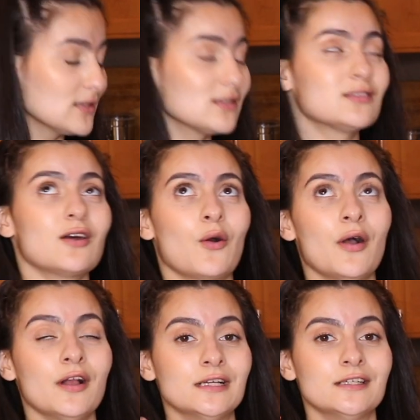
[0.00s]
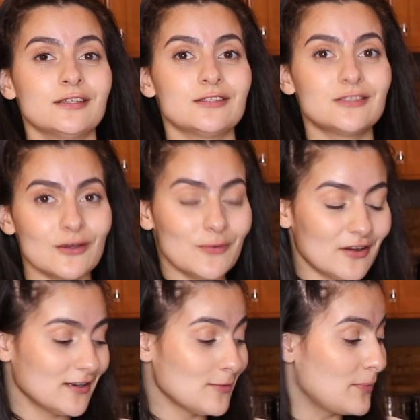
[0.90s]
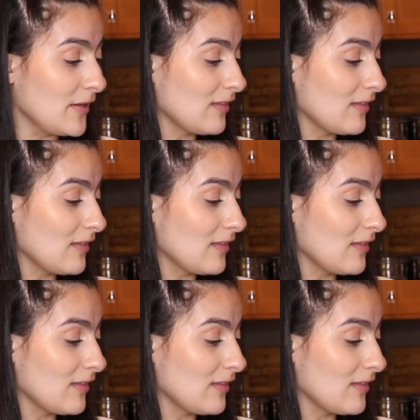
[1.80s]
It's so good. But